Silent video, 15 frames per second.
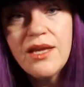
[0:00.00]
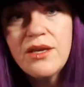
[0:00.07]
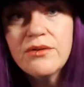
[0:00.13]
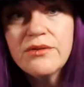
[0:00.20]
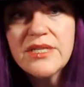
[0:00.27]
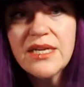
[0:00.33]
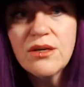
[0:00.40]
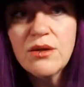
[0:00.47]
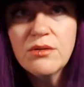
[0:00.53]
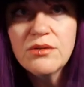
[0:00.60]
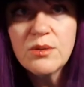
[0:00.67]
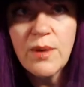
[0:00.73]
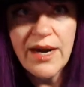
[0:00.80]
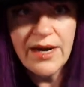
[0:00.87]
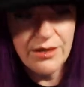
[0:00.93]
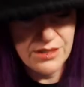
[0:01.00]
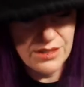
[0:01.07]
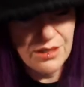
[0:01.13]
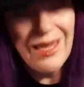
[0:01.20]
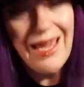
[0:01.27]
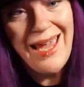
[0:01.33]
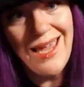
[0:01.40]
using nose wires,
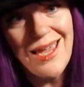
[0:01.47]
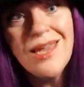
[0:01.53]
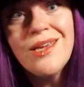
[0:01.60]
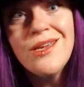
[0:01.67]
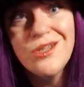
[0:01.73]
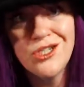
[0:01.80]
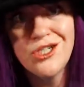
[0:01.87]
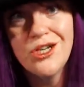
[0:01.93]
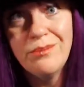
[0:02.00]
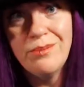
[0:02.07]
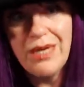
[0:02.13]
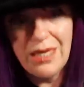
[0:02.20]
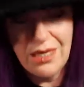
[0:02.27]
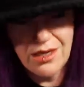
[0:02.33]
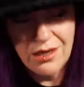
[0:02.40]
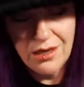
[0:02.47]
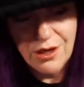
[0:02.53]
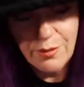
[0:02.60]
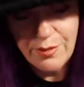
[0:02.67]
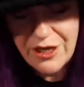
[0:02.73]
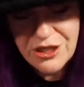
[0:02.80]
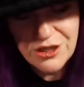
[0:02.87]
A, you should be.
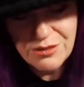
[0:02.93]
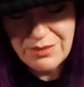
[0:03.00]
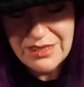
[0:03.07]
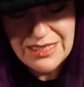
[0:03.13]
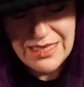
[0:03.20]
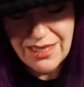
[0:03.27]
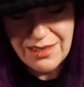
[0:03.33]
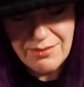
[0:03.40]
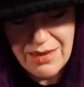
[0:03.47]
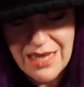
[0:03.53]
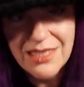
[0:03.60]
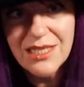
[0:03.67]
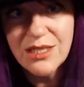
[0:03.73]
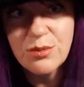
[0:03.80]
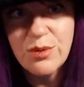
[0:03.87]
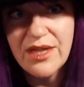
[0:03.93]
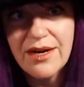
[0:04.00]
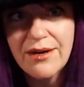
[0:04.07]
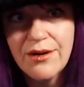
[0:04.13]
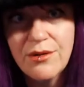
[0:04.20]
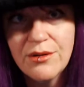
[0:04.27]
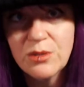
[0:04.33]
Nobody should be selling masks without
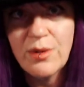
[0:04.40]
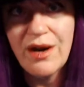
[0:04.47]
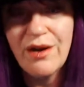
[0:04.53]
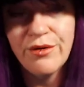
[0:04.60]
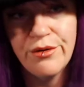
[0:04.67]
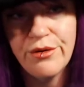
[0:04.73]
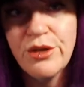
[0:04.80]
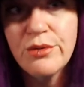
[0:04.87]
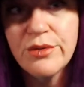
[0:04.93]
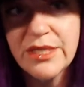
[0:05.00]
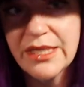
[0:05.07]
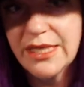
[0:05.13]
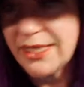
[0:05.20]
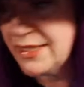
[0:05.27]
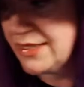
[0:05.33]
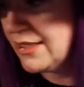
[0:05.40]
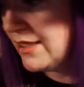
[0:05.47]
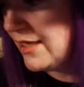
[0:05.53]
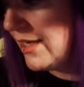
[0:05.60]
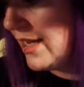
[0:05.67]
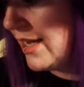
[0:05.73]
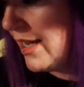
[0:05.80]
a nose wire. They're useless.
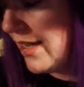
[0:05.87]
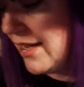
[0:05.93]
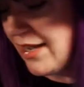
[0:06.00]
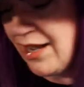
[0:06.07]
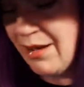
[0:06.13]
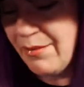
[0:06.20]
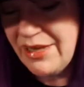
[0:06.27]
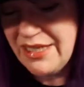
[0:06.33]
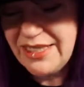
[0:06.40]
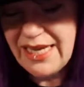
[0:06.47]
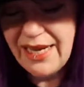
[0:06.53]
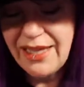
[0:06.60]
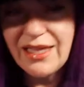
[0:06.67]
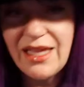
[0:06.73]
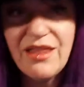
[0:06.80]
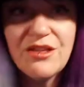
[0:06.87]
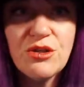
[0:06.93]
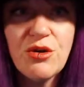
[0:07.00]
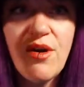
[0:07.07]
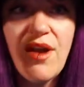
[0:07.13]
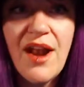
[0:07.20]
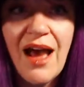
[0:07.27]
And secondly, these
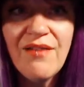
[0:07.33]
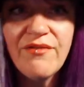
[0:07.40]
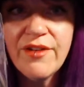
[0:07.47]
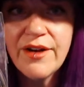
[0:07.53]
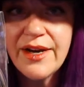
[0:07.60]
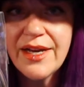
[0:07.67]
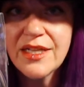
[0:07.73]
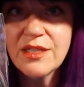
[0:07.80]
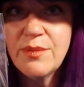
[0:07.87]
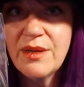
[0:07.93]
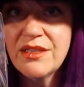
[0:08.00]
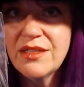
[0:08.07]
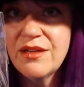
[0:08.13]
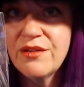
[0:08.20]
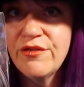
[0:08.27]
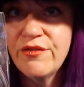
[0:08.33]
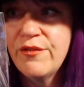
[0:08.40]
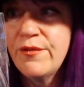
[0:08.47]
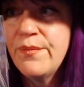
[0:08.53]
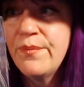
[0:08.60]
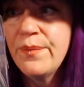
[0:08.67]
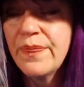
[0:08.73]
are not very expensive,
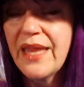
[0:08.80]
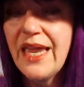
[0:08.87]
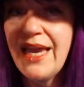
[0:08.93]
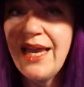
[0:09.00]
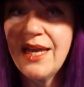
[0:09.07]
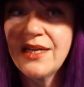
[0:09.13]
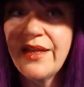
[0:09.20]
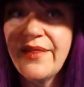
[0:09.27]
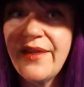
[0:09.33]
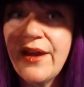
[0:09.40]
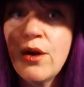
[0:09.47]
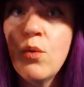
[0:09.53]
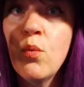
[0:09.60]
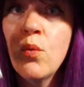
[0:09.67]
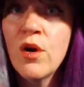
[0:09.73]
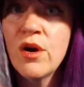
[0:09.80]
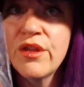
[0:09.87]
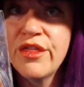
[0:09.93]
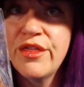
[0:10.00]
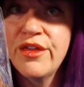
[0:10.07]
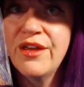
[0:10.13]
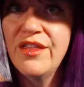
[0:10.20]
and they are
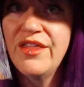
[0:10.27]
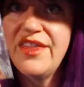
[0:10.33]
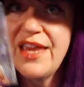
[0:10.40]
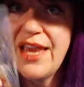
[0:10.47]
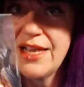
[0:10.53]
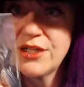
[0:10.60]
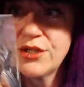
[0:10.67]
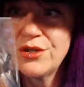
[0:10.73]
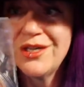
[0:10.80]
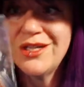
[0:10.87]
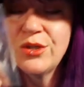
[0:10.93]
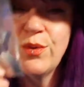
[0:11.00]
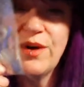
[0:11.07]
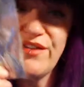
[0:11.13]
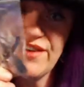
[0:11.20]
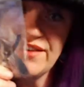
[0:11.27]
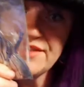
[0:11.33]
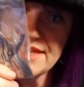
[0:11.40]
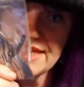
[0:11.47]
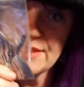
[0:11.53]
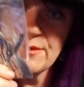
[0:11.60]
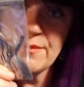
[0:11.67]
worth the extra 25
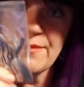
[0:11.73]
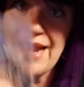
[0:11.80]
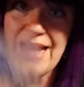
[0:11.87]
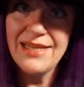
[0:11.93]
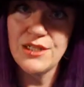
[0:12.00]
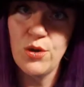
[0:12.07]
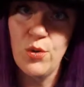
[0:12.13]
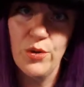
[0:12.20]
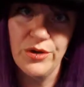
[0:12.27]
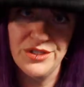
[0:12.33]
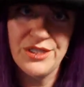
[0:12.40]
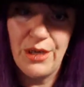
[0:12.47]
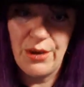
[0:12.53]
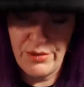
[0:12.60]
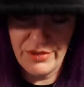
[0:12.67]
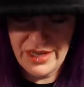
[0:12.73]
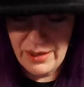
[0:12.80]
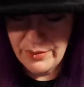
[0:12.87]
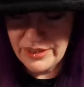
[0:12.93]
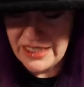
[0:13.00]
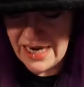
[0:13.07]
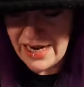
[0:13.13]
cents per mask or so that it
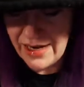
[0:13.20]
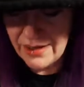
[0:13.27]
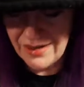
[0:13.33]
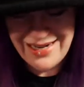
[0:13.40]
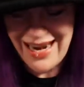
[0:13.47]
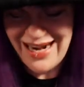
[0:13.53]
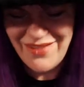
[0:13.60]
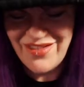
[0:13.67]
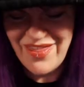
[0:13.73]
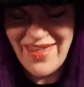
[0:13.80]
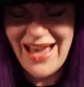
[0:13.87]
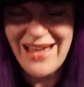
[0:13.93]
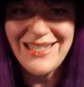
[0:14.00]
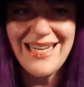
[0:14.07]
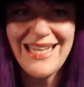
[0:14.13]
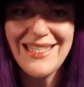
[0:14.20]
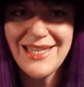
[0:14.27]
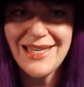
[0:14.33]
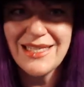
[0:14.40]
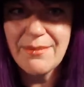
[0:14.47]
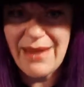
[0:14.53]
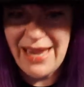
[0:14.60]
would take, not even that, 10
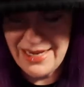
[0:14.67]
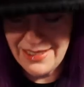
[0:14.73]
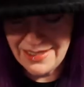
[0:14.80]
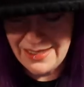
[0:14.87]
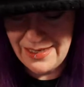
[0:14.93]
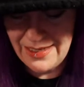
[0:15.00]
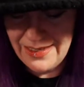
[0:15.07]
cents a mask.